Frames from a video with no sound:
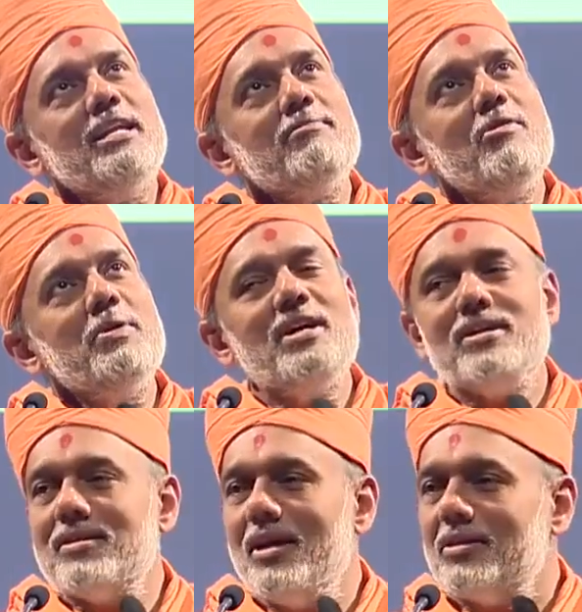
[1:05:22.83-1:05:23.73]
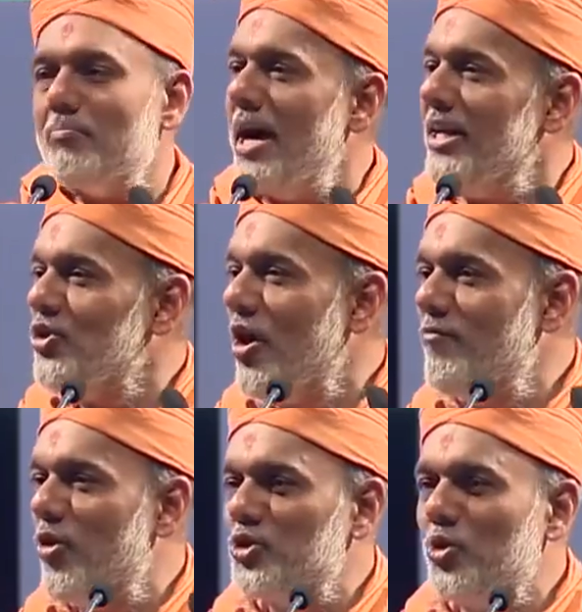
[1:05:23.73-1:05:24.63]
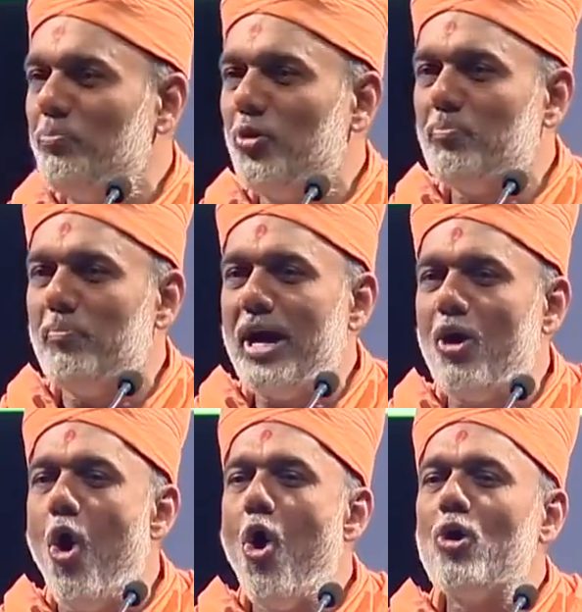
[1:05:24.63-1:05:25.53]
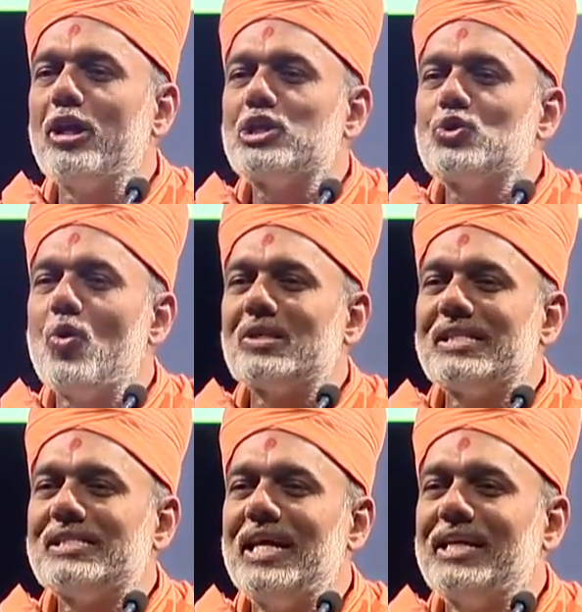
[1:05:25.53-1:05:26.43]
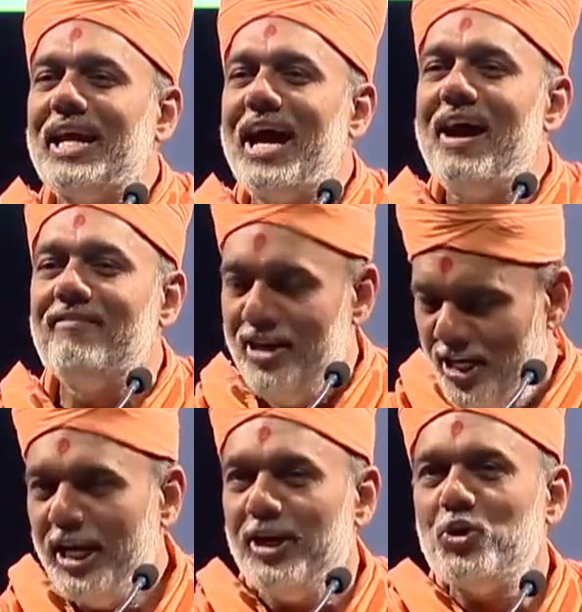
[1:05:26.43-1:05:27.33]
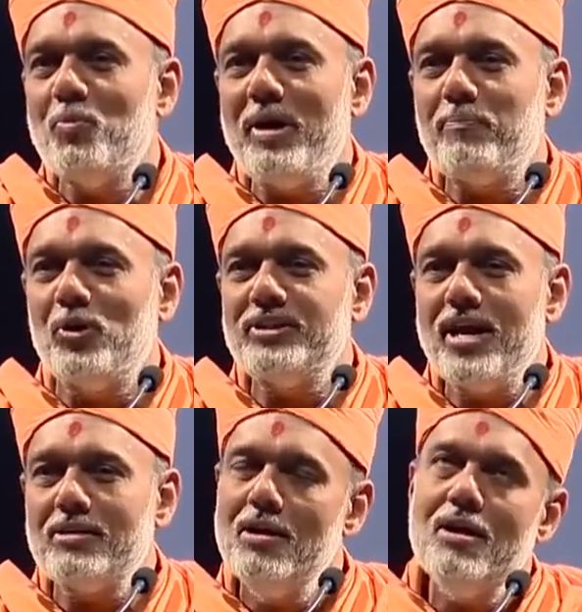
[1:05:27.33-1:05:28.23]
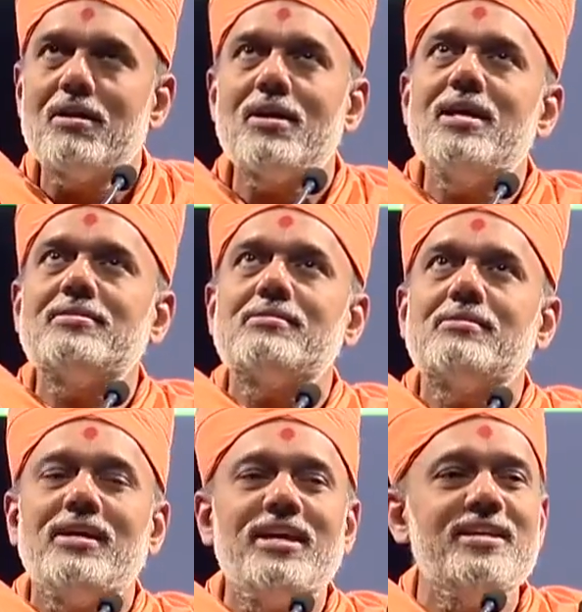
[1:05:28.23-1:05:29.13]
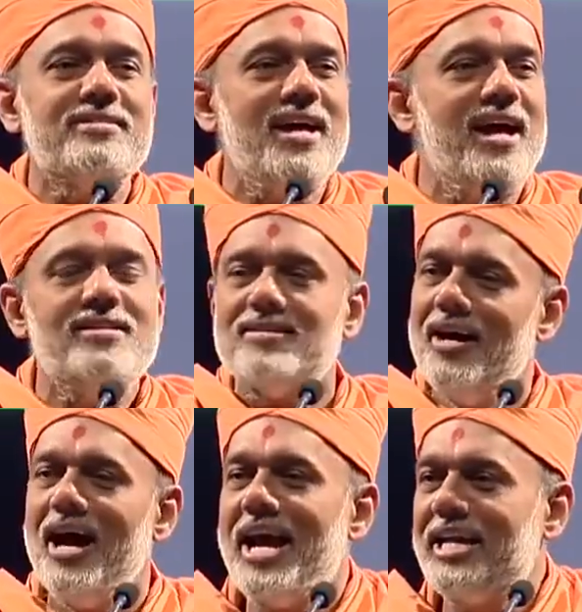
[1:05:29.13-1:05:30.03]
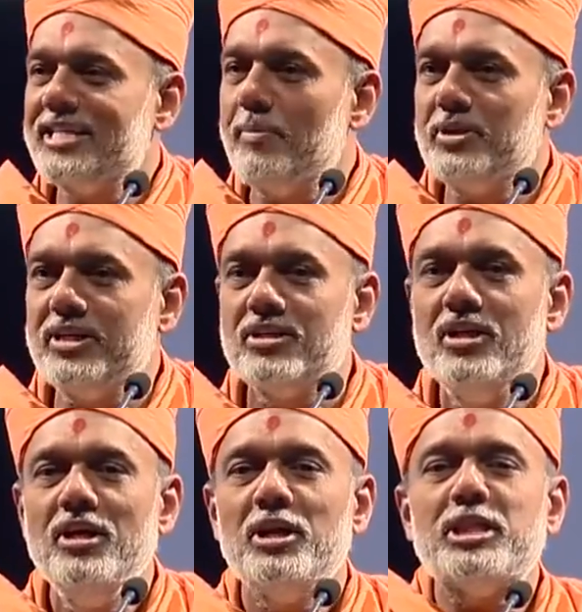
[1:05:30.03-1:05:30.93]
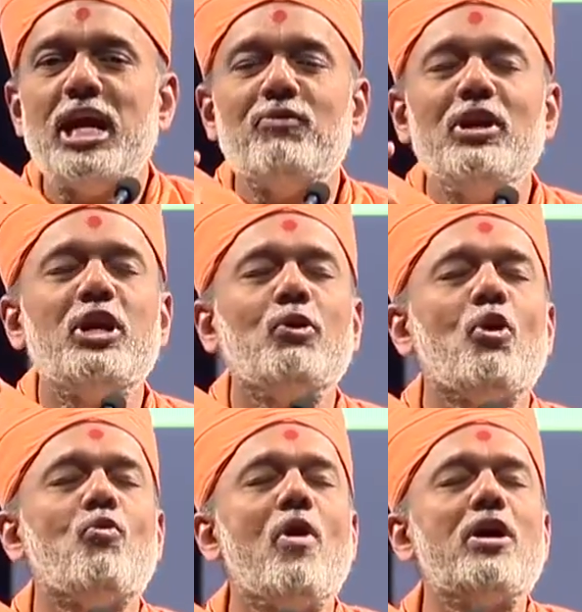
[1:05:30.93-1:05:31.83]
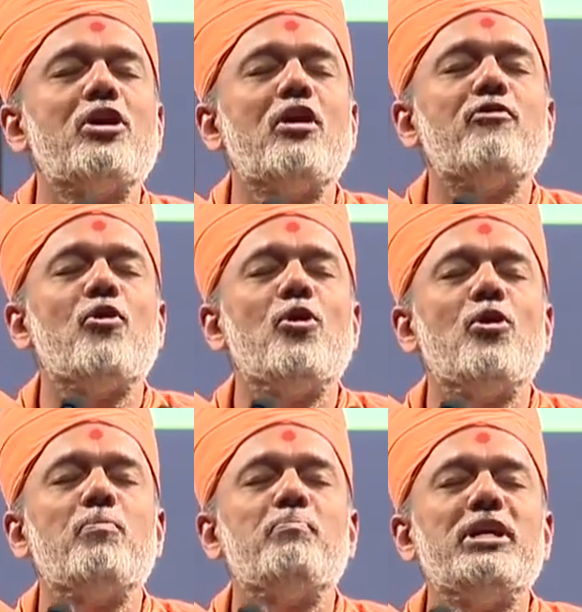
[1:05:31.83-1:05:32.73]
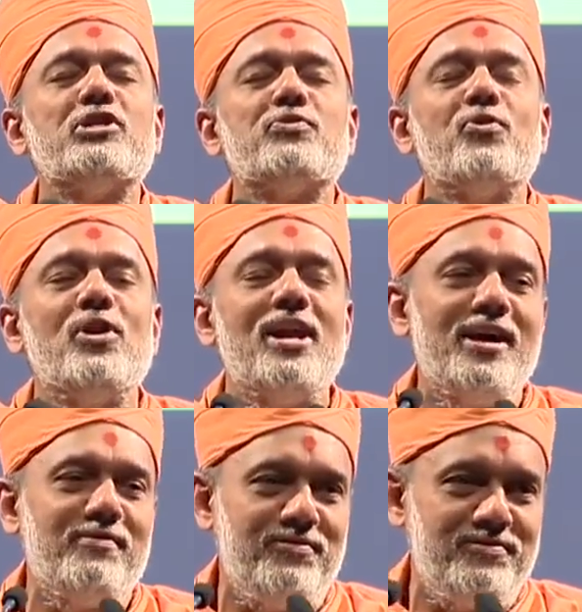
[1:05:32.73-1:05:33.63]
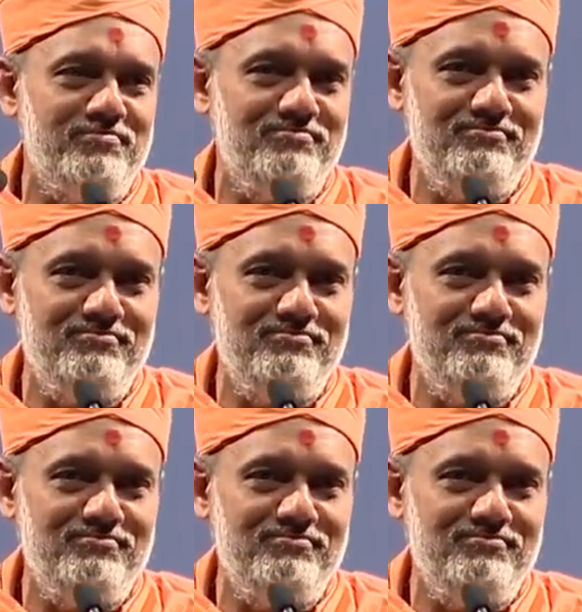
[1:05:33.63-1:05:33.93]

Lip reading: Him give me the result. My job was to put my all resources that I have into my project. Rest, He decides, I accept it. That will give you a wonderful, peaceful life.